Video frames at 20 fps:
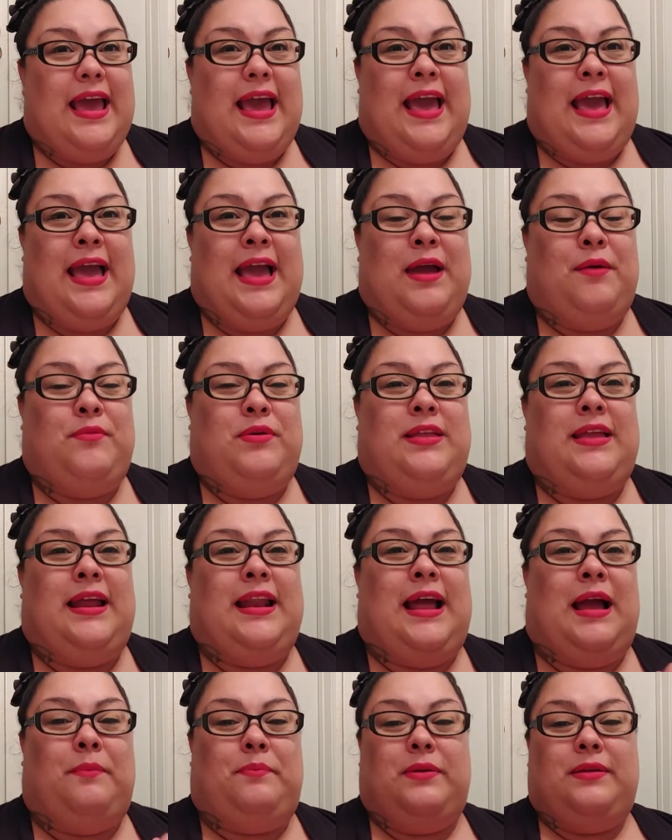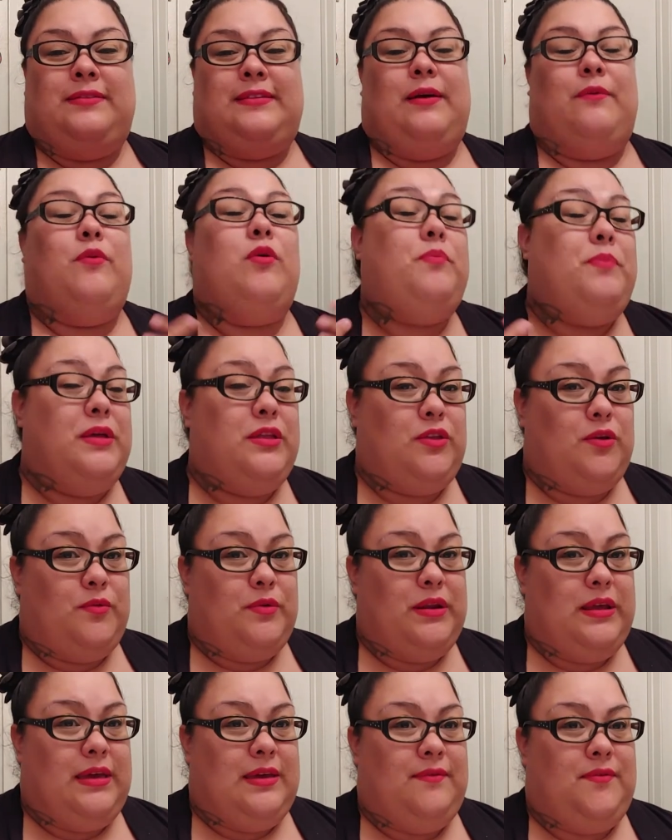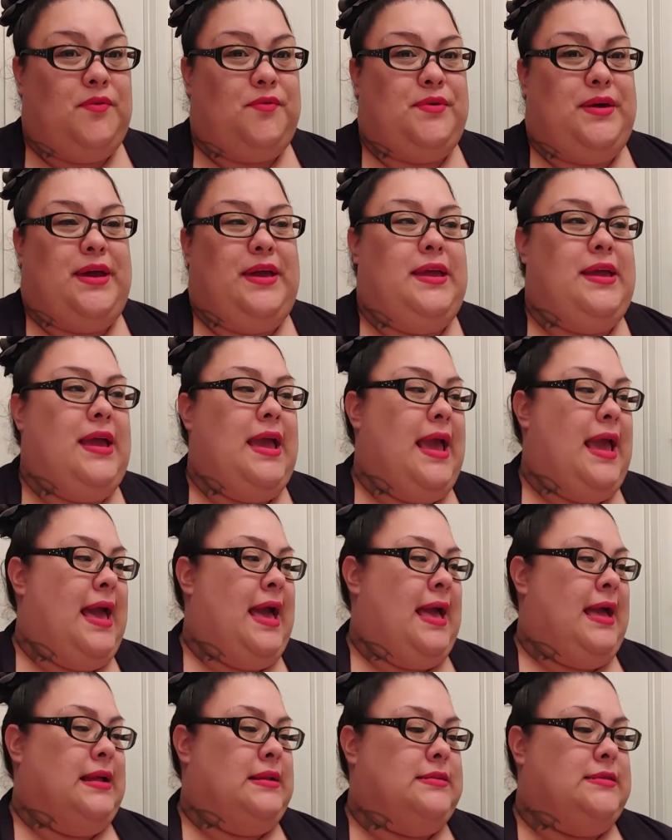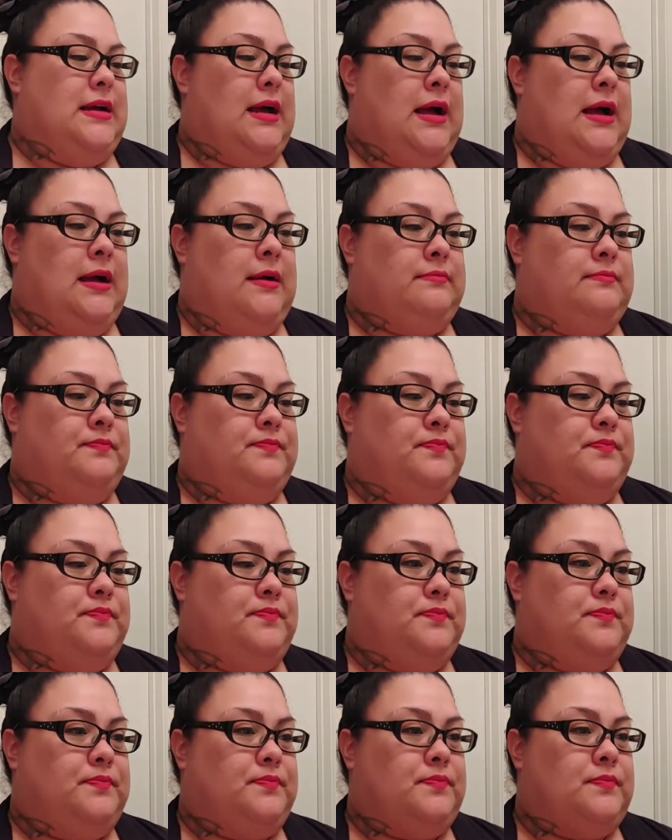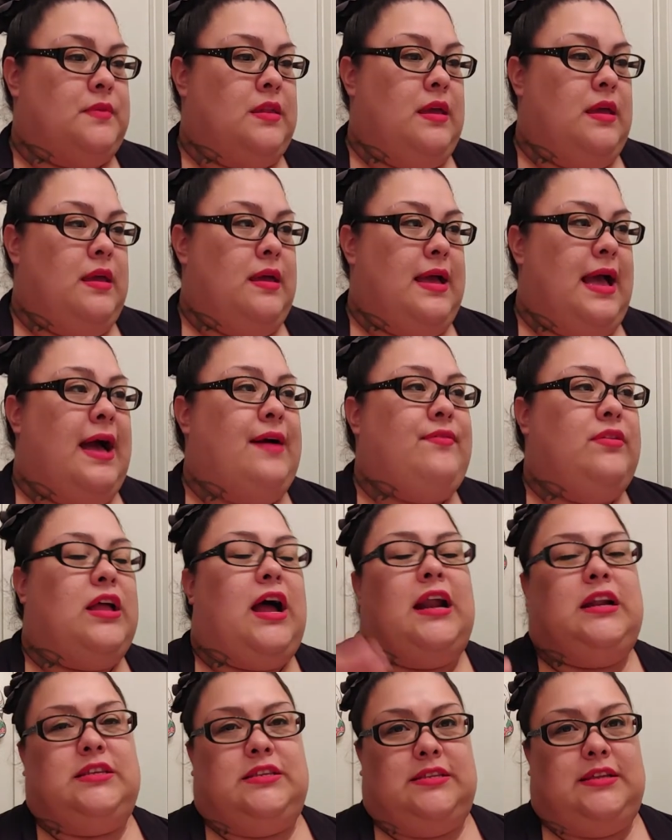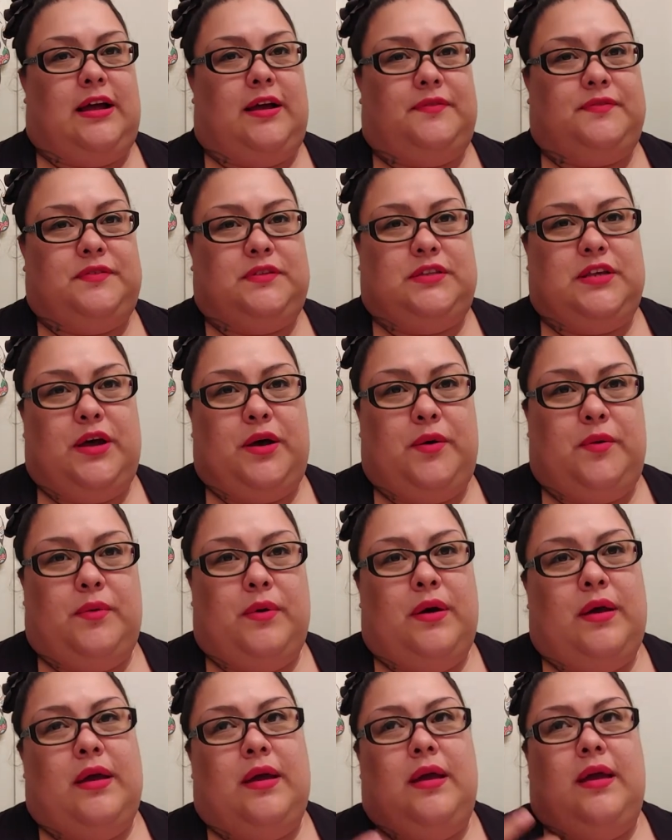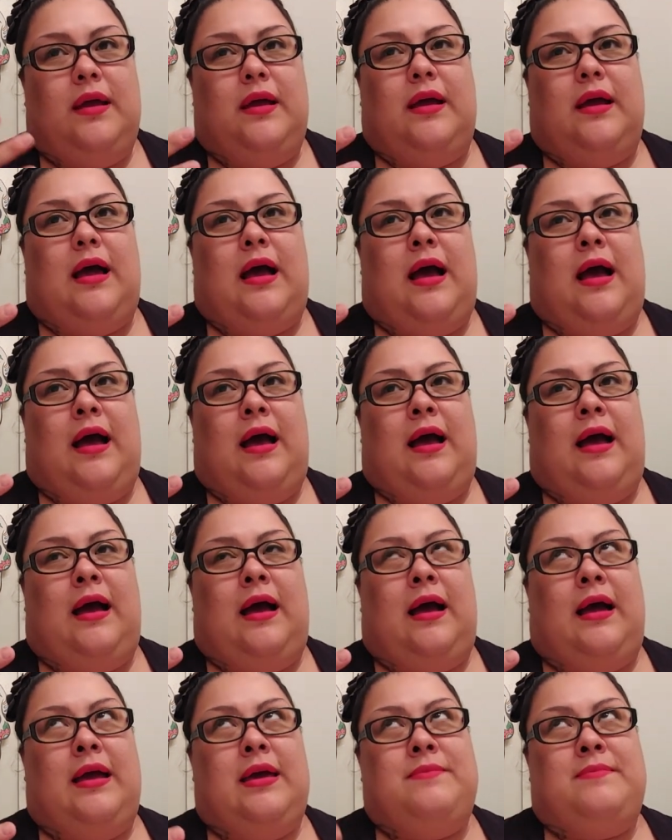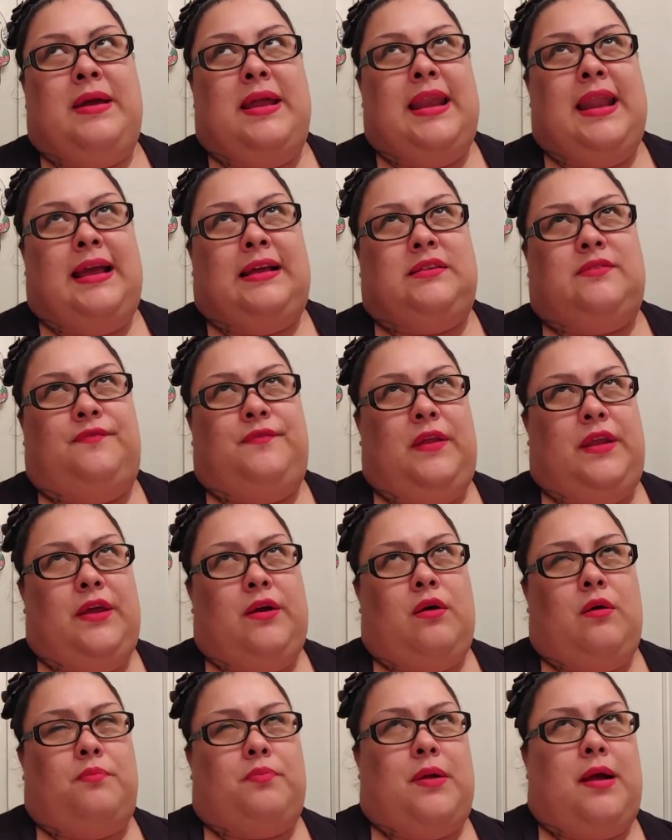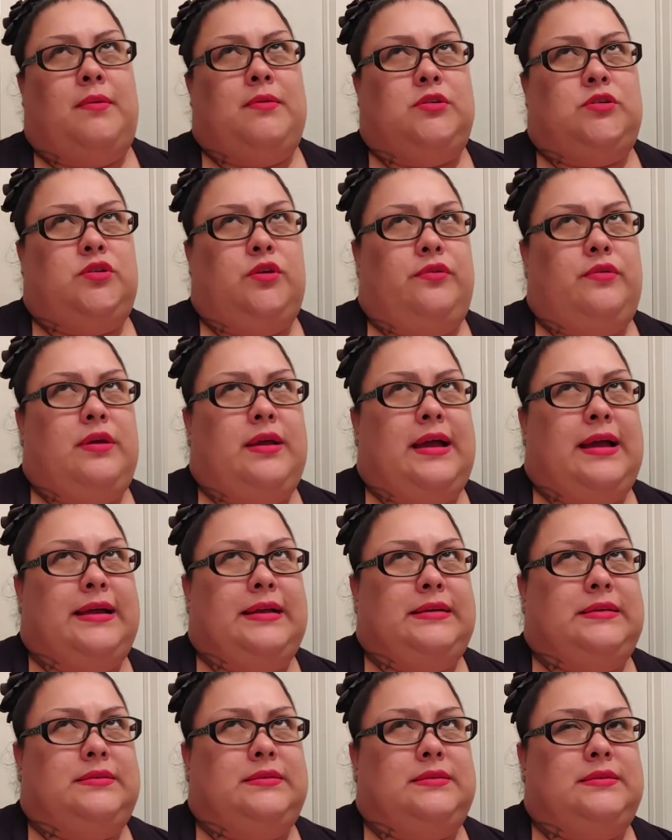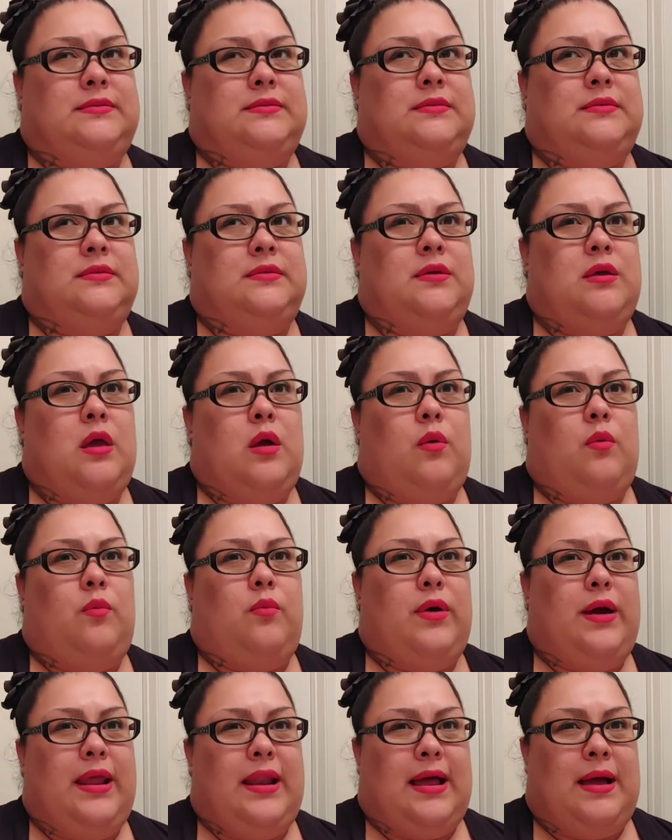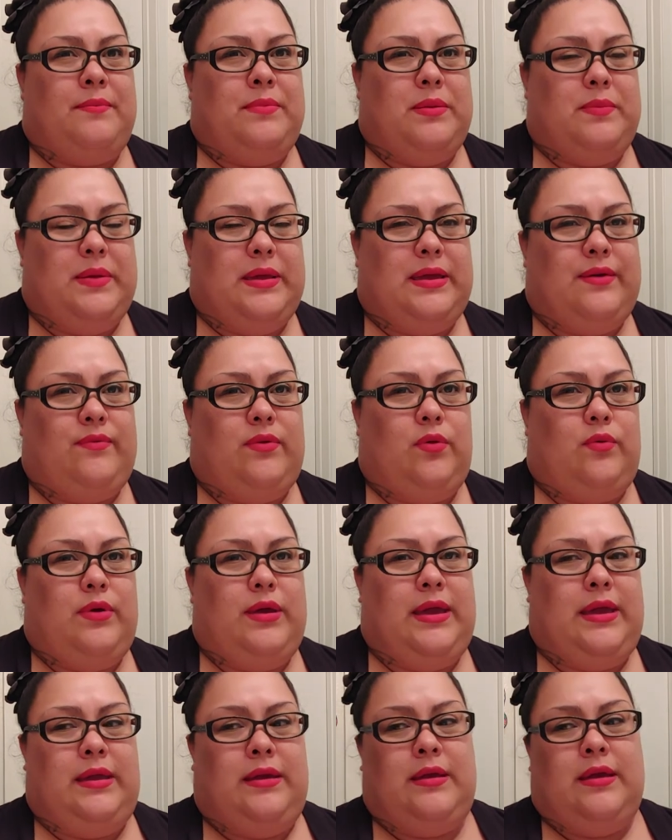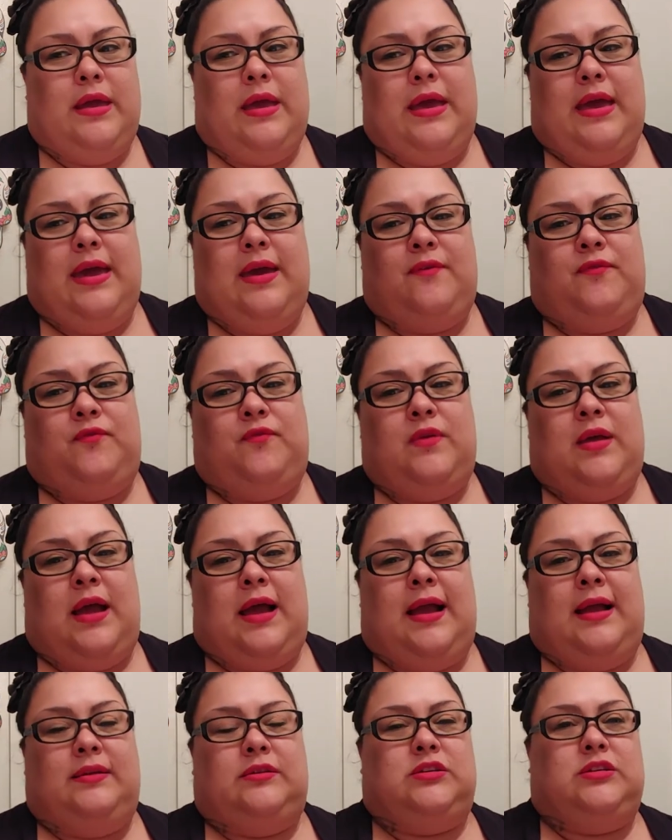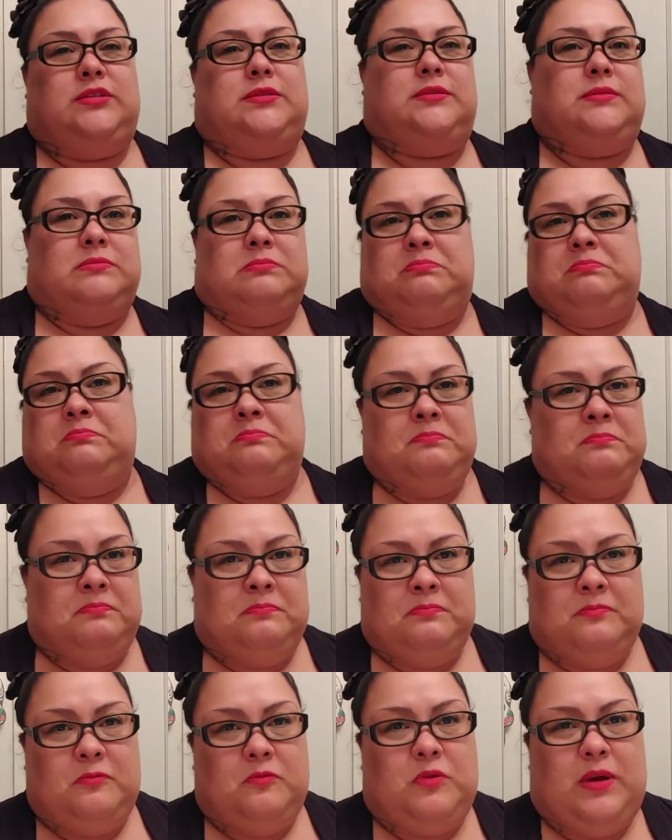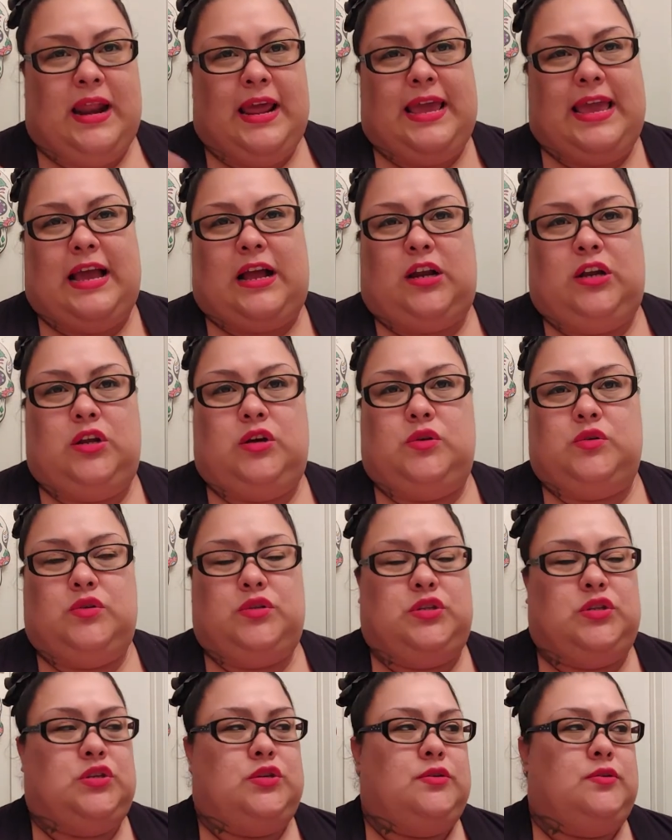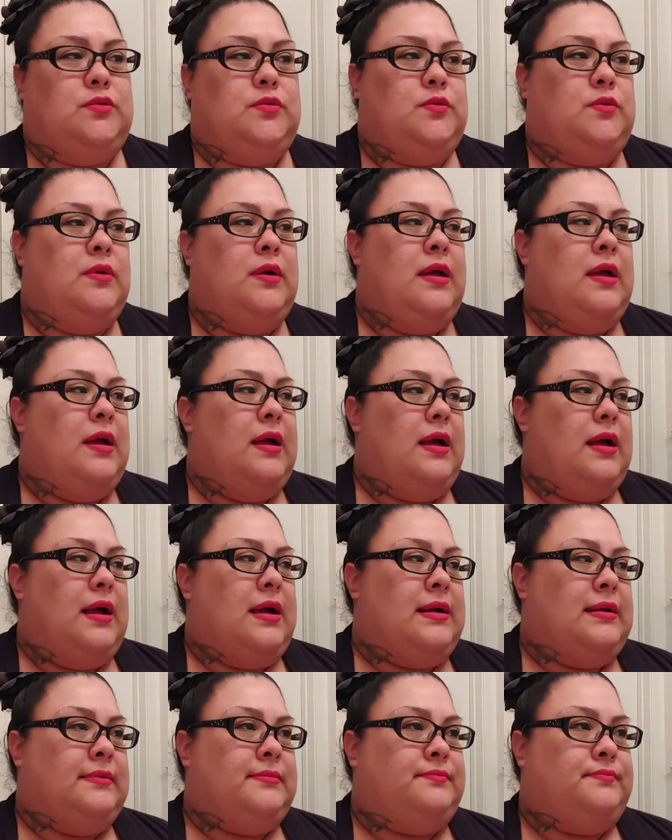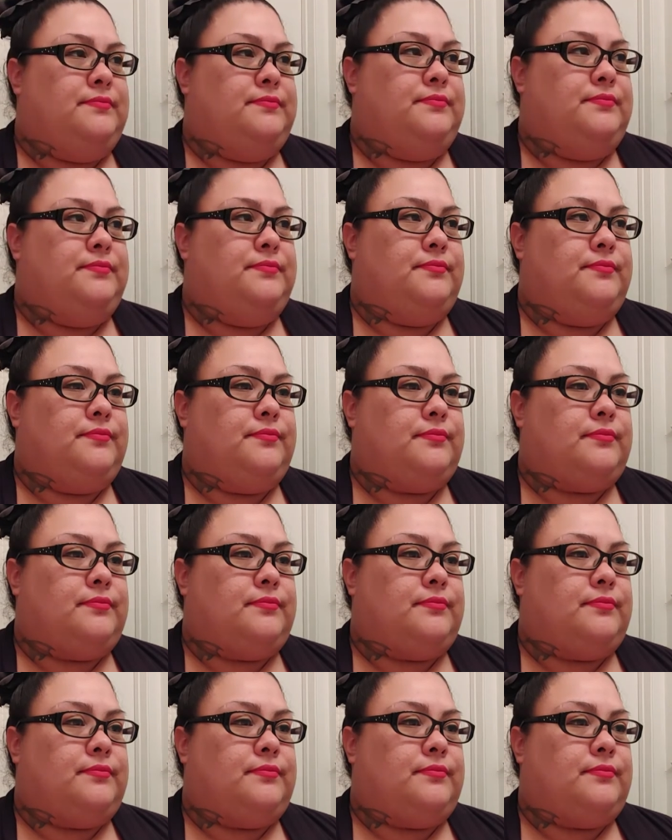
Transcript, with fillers: And when that happens, I will be doing a giveaway and, um, I have a lot of stuff. So, uh, in my next video, I'll probably show you guys what I'm going to be giving away. If not, just when I get close to, um,